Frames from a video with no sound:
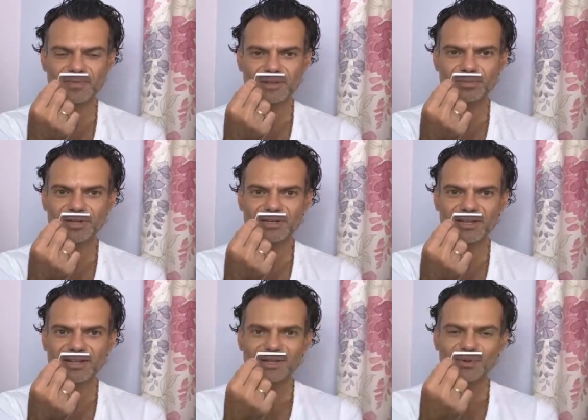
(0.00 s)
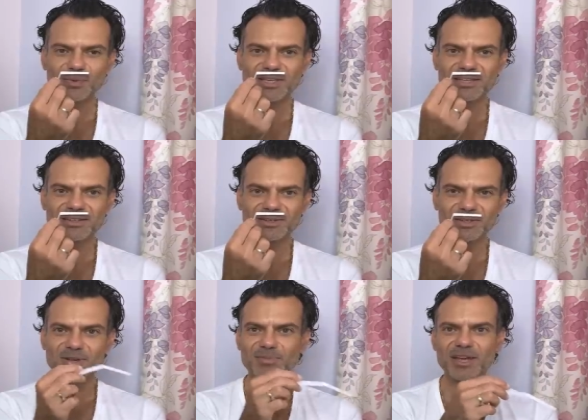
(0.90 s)
but we can, you
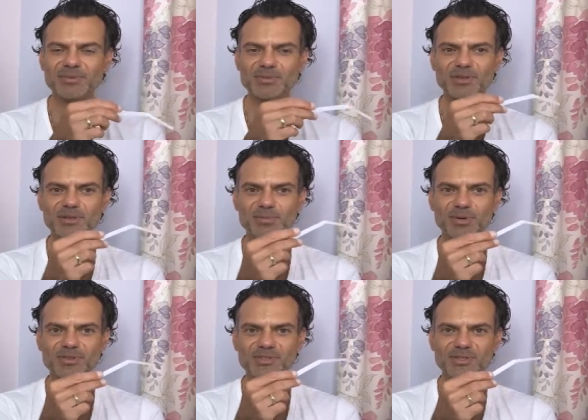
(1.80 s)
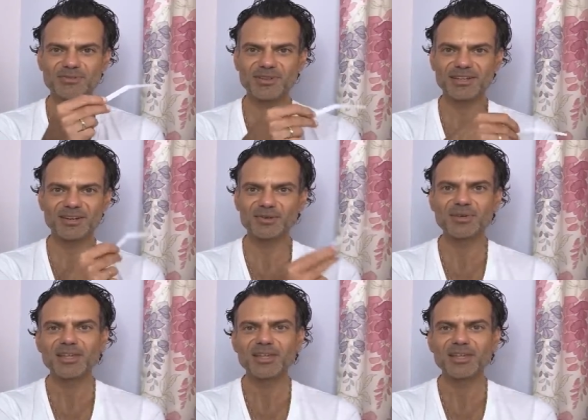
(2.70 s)
know, perhaps we could put sort of, I don't know,